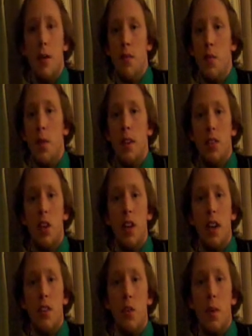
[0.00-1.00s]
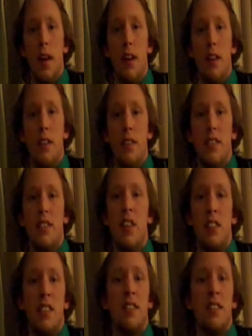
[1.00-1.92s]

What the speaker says: If you're wearing long underwear, tuck the